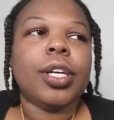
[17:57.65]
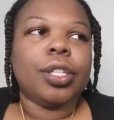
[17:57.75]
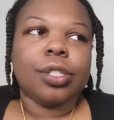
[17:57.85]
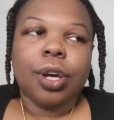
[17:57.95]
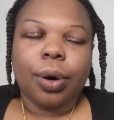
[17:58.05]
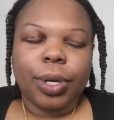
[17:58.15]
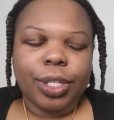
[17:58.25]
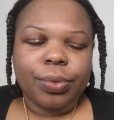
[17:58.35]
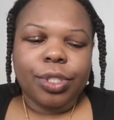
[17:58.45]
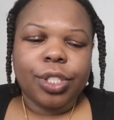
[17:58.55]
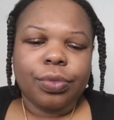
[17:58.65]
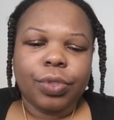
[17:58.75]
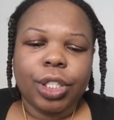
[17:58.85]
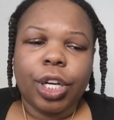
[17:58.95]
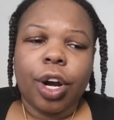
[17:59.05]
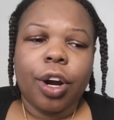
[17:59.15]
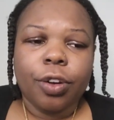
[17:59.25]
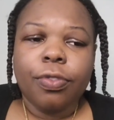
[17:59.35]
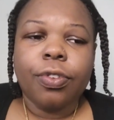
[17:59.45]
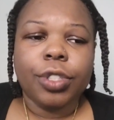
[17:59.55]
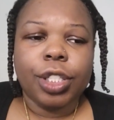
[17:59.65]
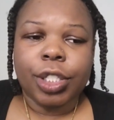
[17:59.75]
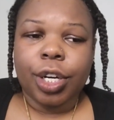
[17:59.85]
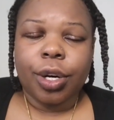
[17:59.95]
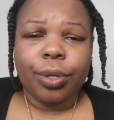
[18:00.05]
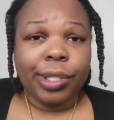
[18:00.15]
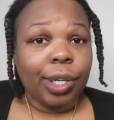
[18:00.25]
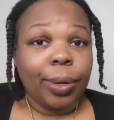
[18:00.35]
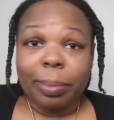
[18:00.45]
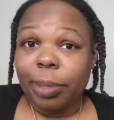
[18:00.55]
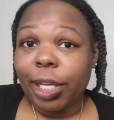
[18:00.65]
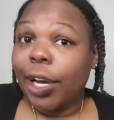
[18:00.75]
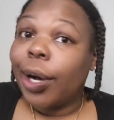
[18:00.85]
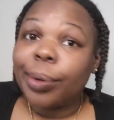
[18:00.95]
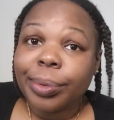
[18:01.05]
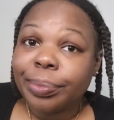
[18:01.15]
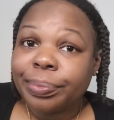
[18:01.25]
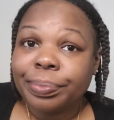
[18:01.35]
So it was just really hurtful to know, you know, it be your own.